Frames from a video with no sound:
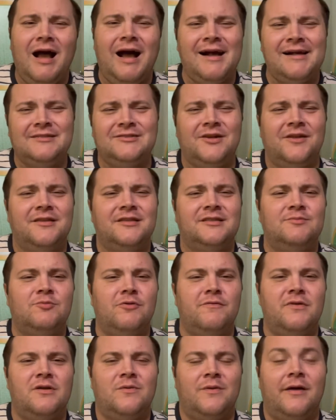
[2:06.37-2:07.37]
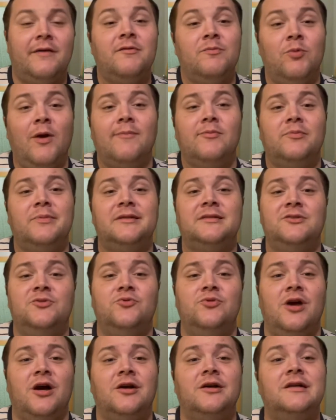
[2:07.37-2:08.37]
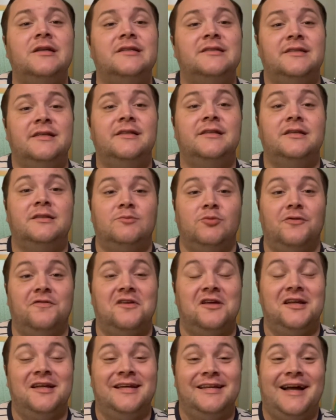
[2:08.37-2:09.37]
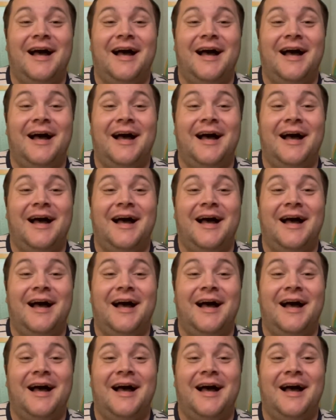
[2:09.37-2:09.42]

I saw this movie when I was probably too young to see this movie.